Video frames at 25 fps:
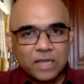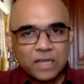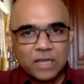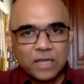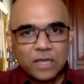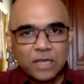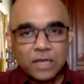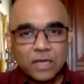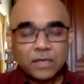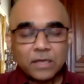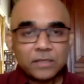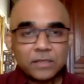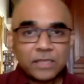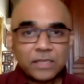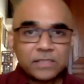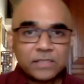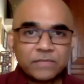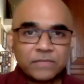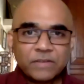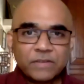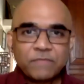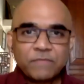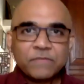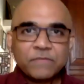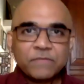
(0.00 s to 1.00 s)
that's
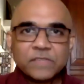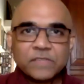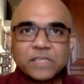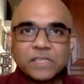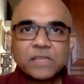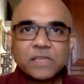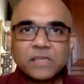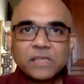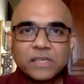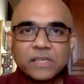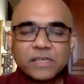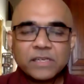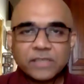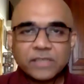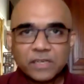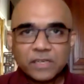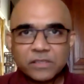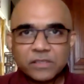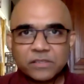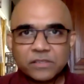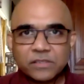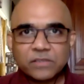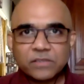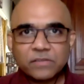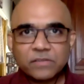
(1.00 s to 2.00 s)
a very physically
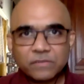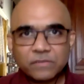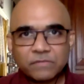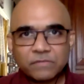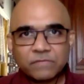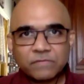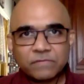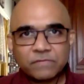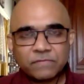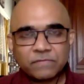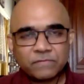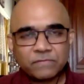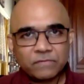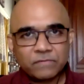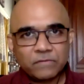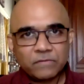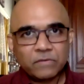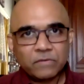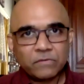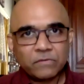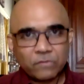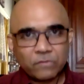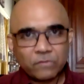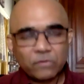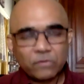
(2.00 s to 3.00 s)
intense
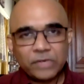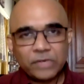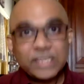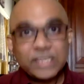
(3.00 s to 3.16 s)
role,